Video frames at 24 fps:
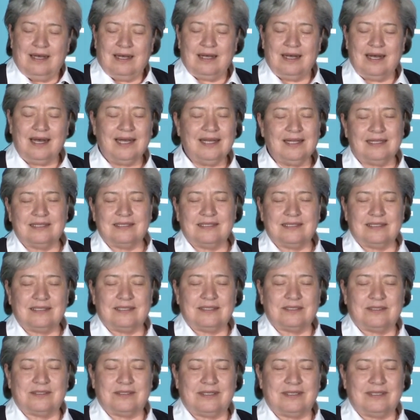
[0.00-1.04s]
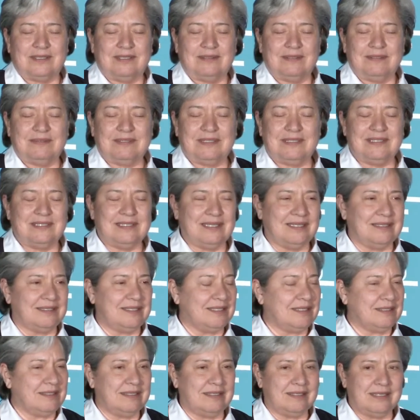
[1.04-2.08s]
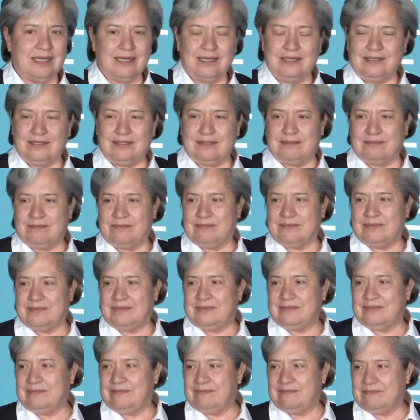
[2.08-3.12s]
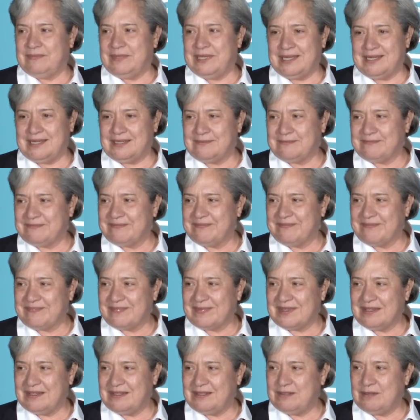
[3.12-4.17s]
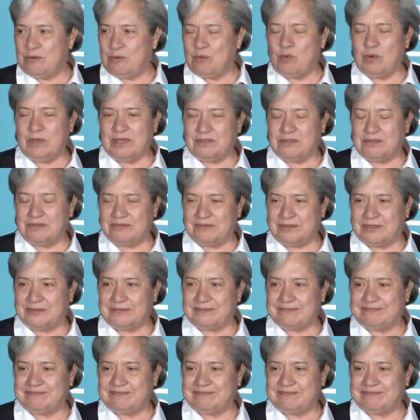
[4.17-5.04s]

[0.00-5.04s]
"Ay, sister, se siente tan bien, wonderful."